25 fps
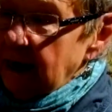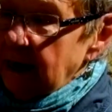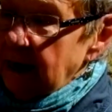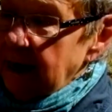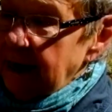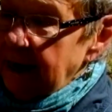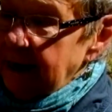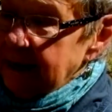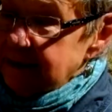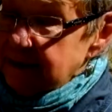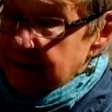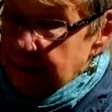
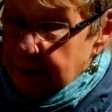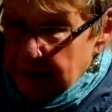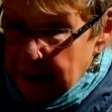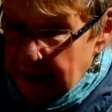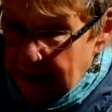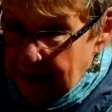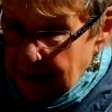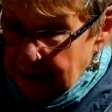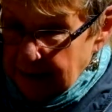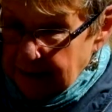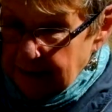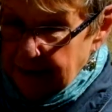as a
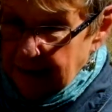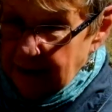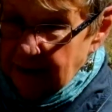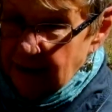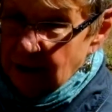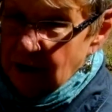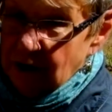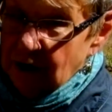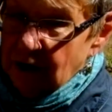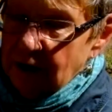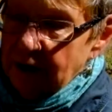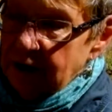
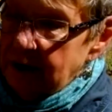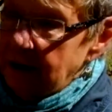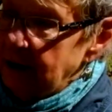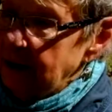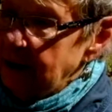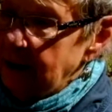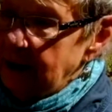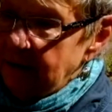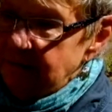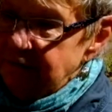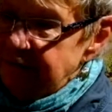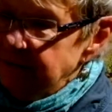pollinator,
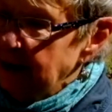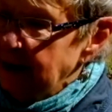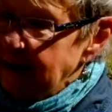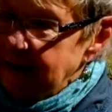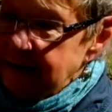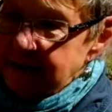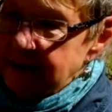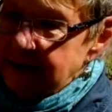flies